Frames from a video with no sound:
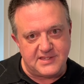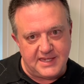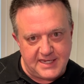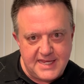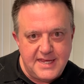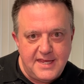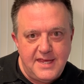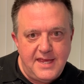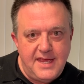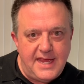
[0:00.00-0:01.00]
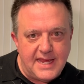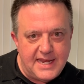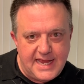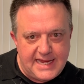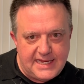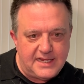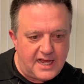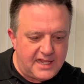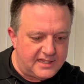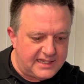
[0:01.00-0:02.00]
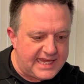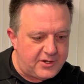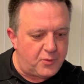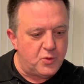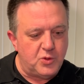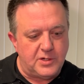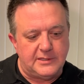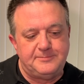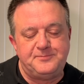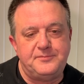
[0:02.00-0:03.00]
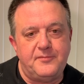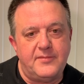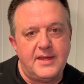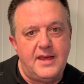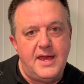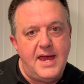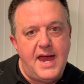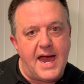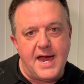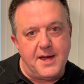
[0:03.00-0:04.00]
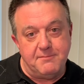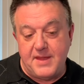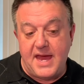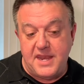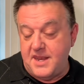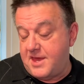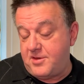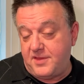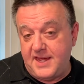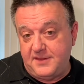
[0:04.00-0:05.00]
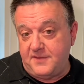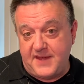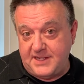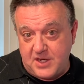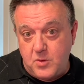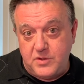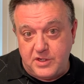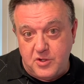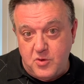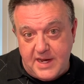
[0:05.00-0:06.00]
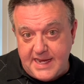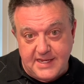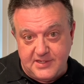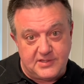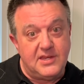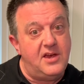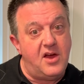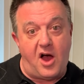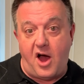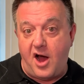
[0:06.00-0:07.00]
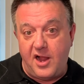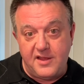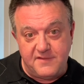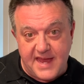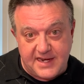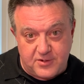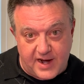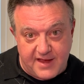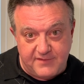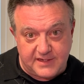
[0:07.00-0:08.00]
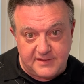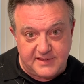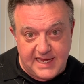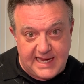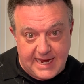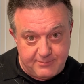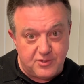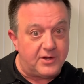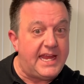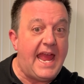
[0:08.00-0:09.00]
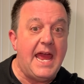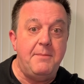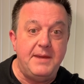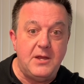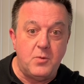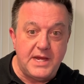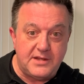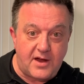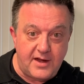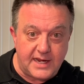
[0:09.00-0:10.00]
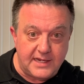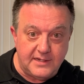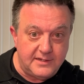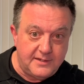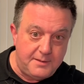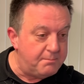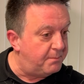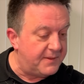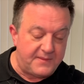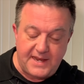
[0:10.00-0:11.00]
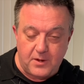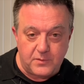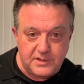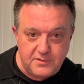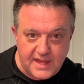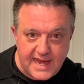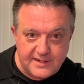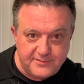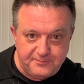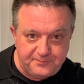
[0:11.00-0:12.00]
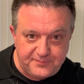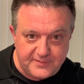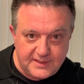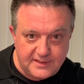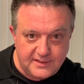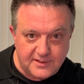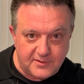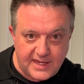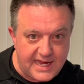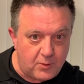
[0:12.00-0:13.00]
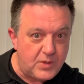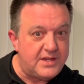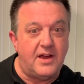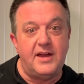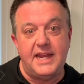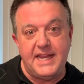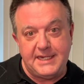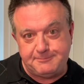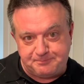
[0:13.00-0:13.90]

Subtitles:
in a later rule. Another thing that they don't do is all of that traffic that they capture can be retargeted, but they don't do that. Okay, retargeting